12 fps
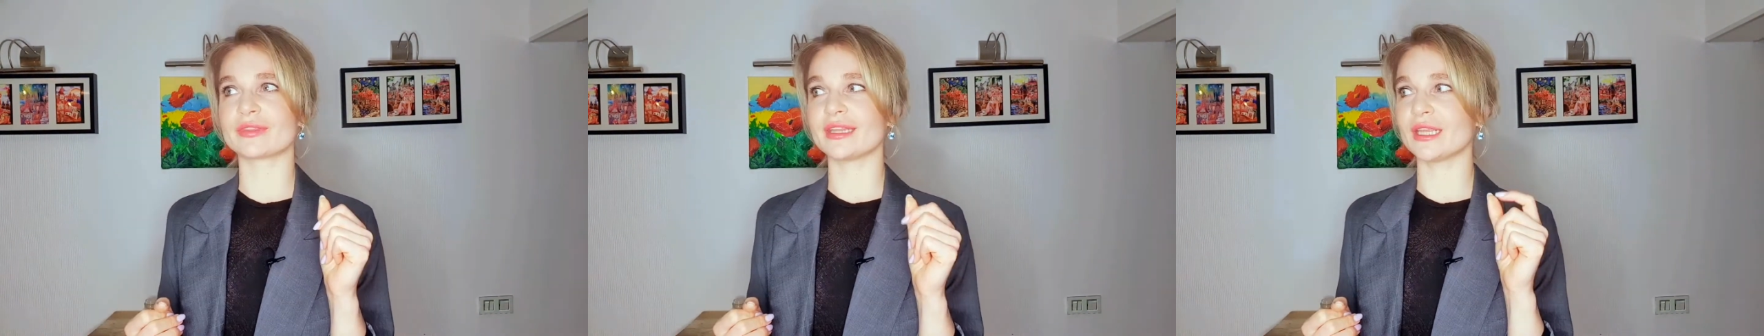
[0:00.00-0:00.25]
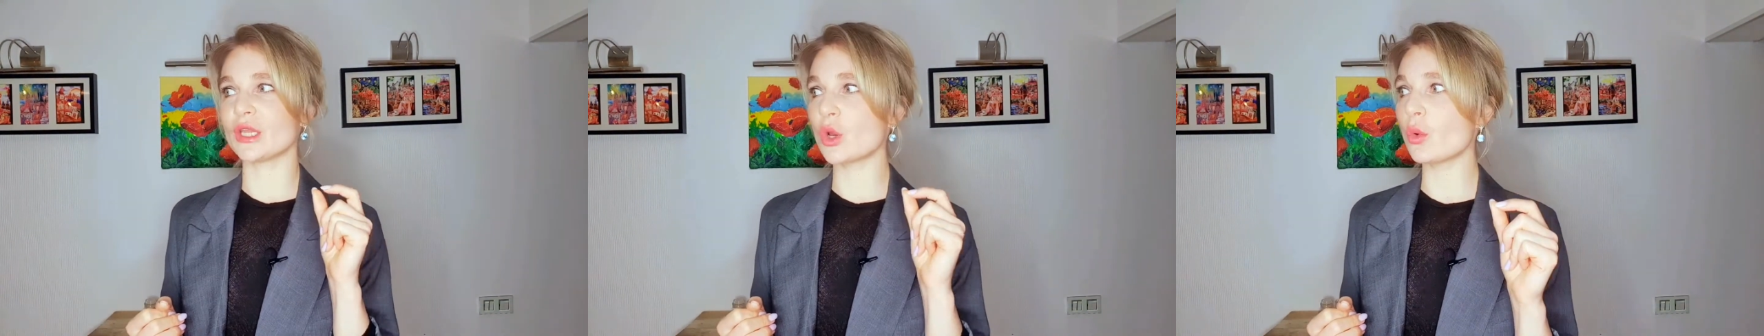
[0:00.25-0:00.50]

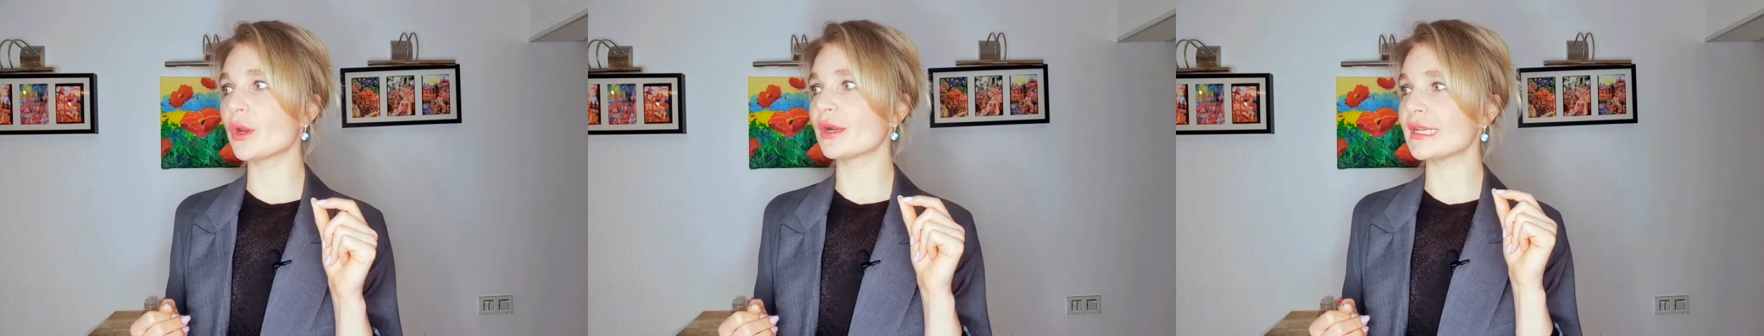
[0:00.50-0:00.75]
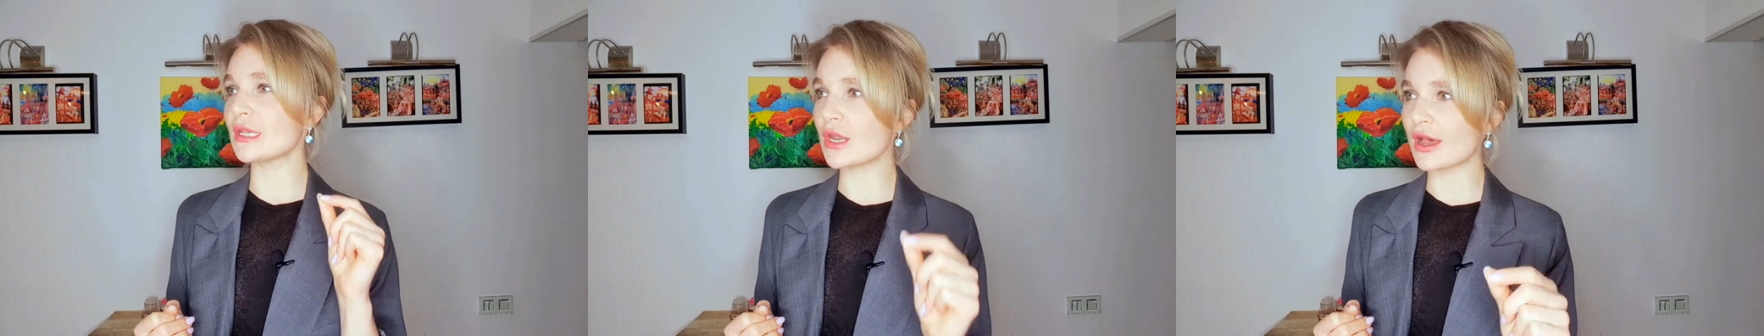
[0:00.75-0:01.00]
You know, where
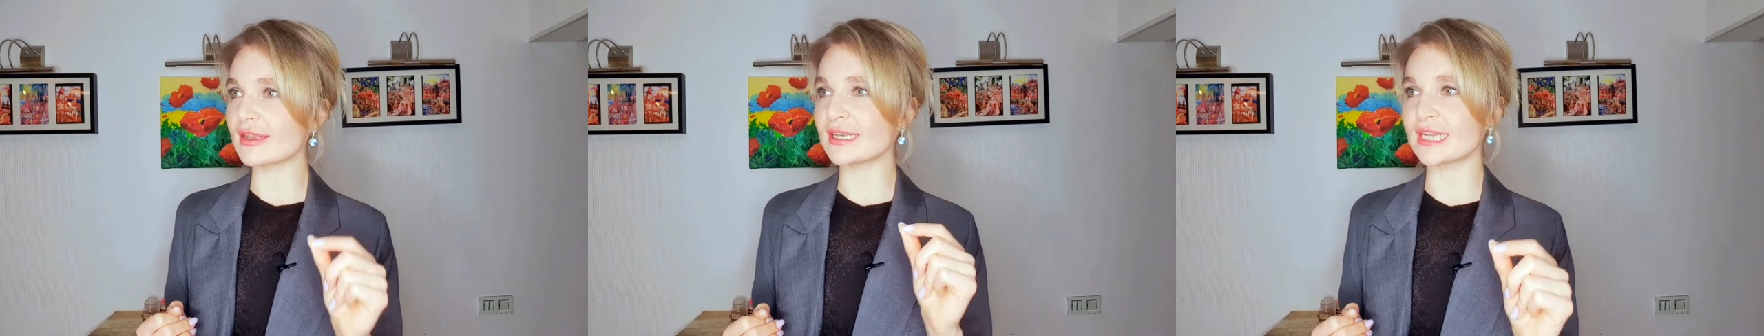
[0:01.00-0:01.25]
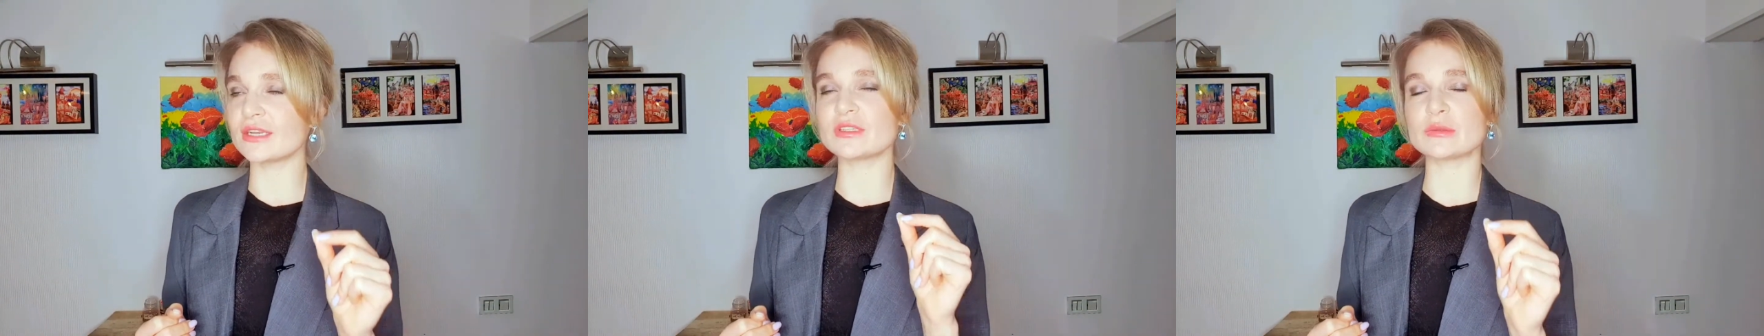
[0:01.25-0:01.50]

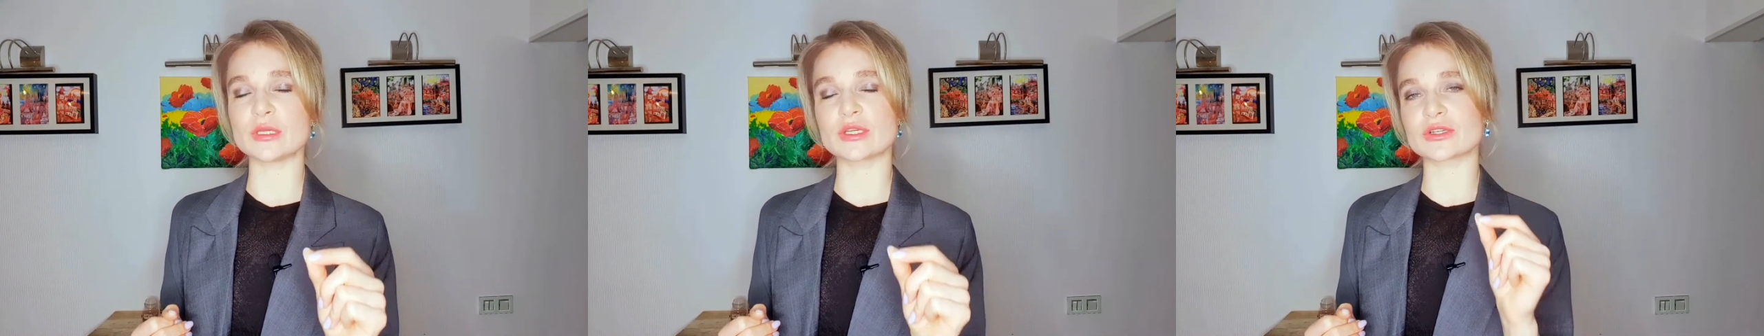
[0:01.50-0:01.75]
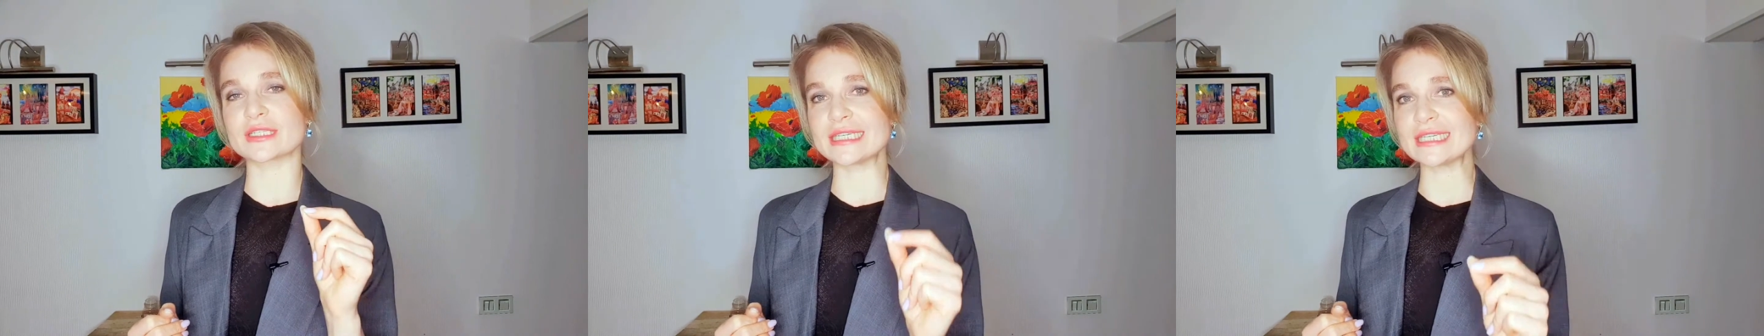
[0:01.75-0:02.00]
non-native
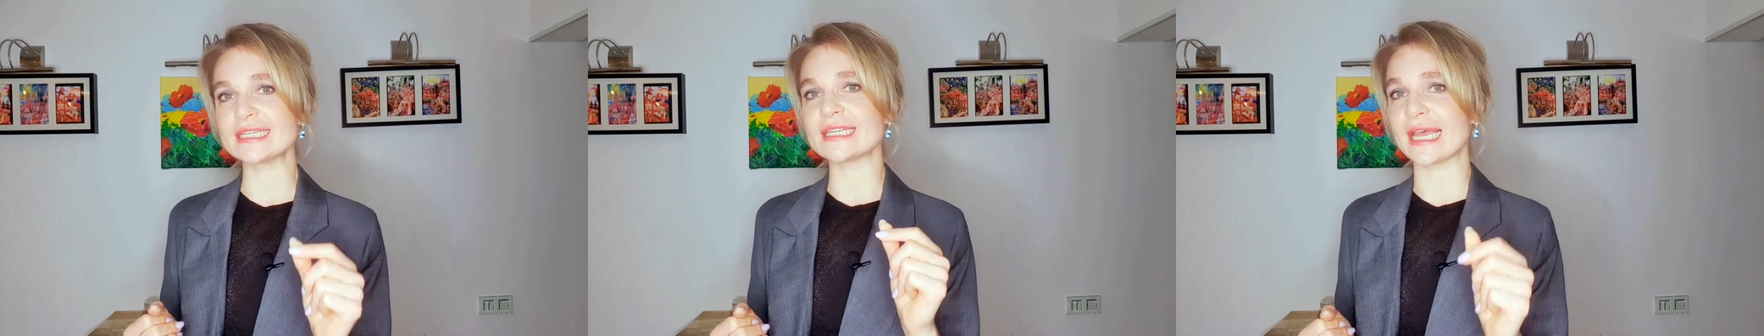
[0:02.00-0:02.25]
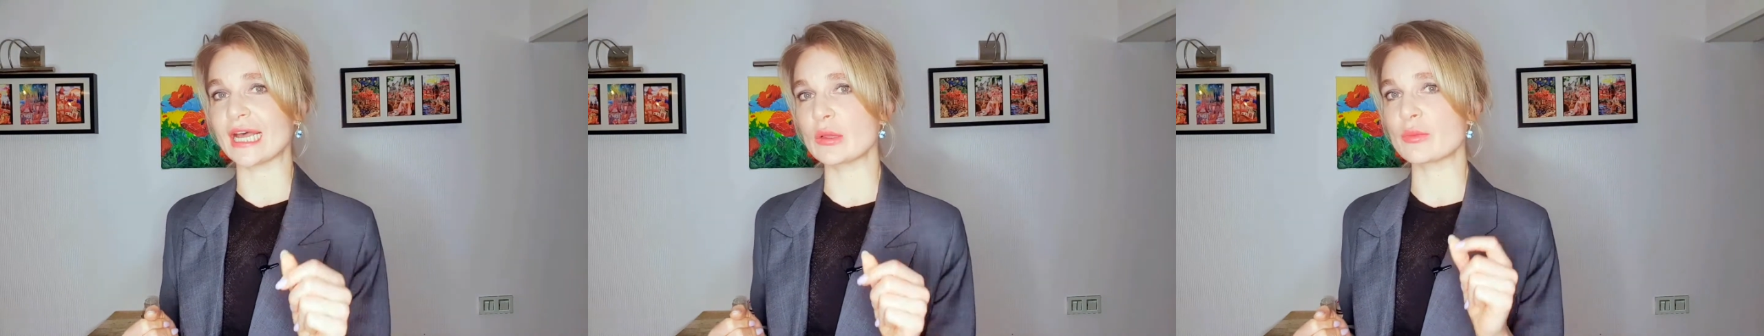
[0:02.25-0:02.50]
speakers need
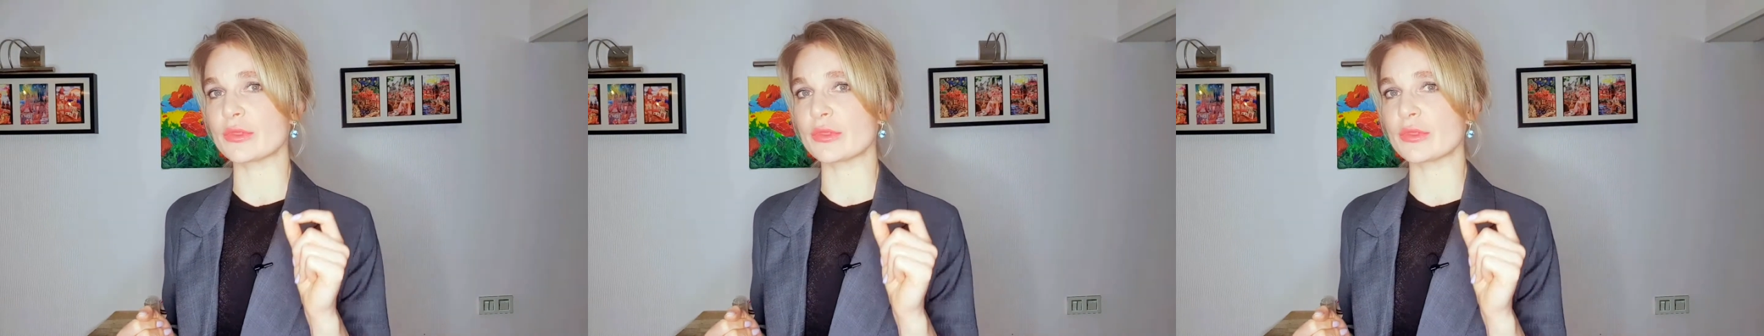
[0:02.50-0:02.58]
help